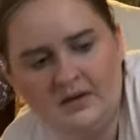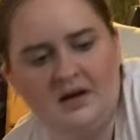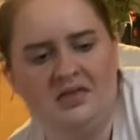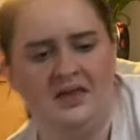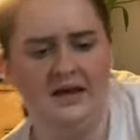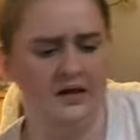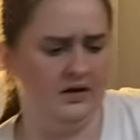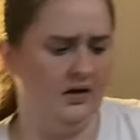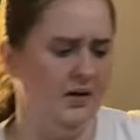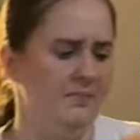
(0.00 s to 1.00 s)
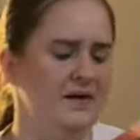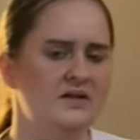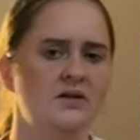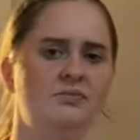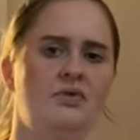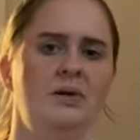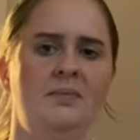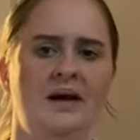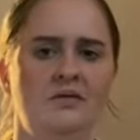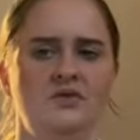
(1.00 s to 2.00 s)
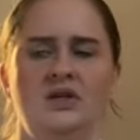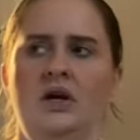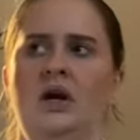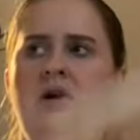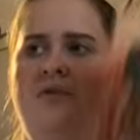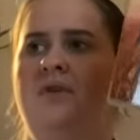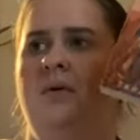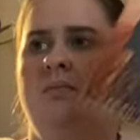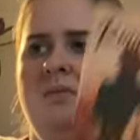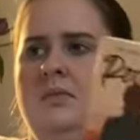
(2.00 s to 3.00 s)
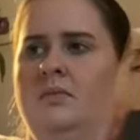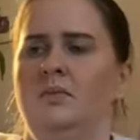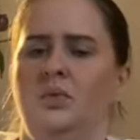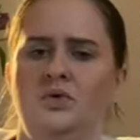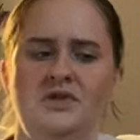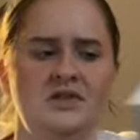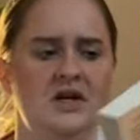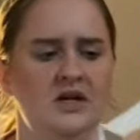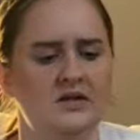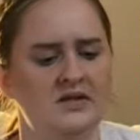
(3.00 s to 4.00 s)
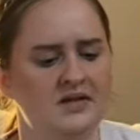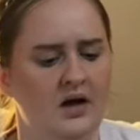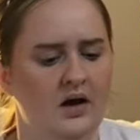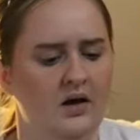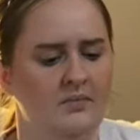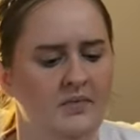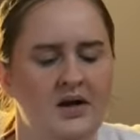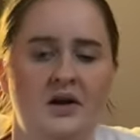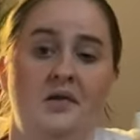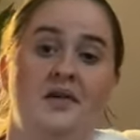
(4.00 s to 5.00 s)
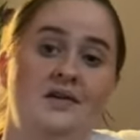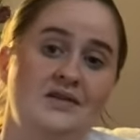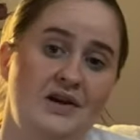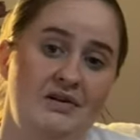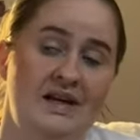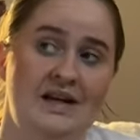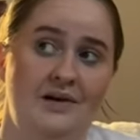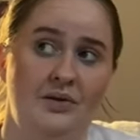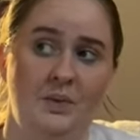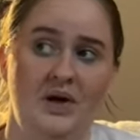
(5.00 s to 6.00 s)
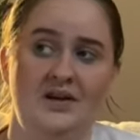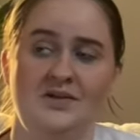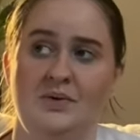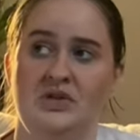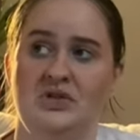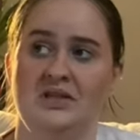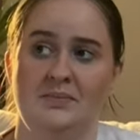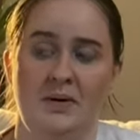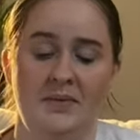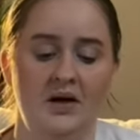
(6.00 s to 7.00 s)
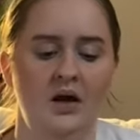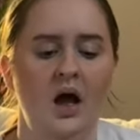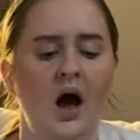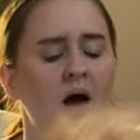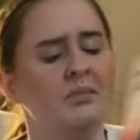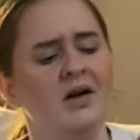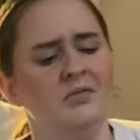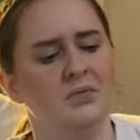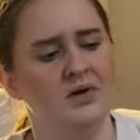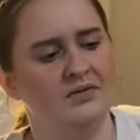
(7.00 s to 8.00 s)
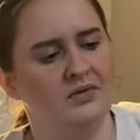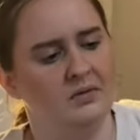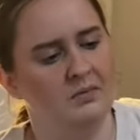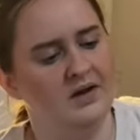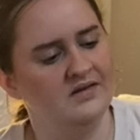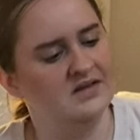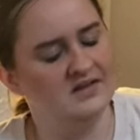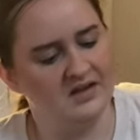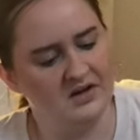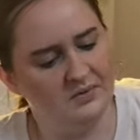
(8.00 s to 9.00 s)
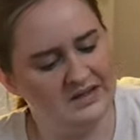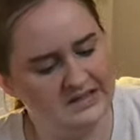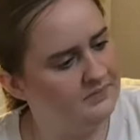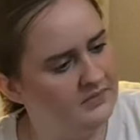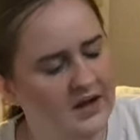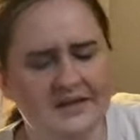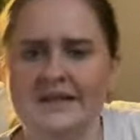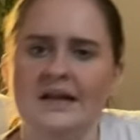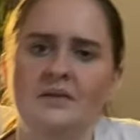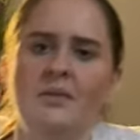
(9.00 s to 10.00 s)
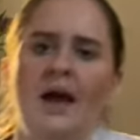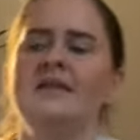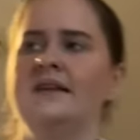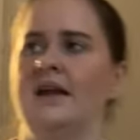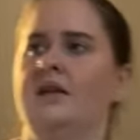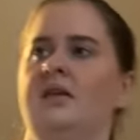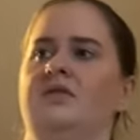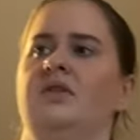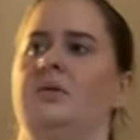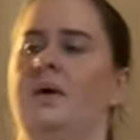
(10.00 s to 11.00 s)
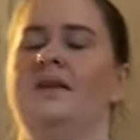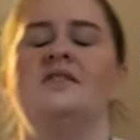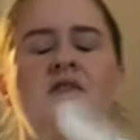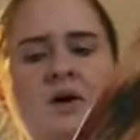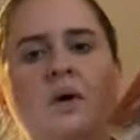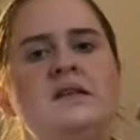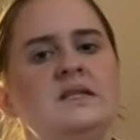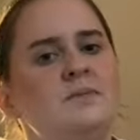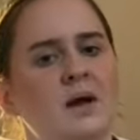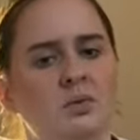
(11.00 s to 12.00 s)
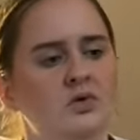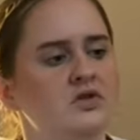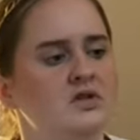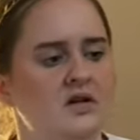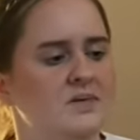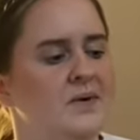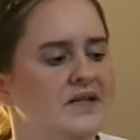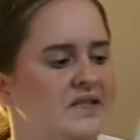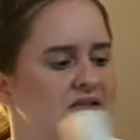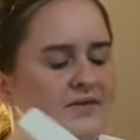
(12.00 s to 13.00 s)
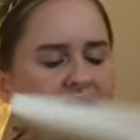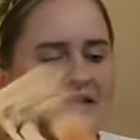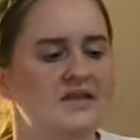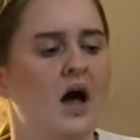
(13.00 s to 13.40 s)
think I picked up Rootbound from Waterstones. I know that it's currently now in the works, which is a bummer. I might have bought it from the works, because I know I didn't end up getting anything from the works, so no, I did pay Waterstones prices for this.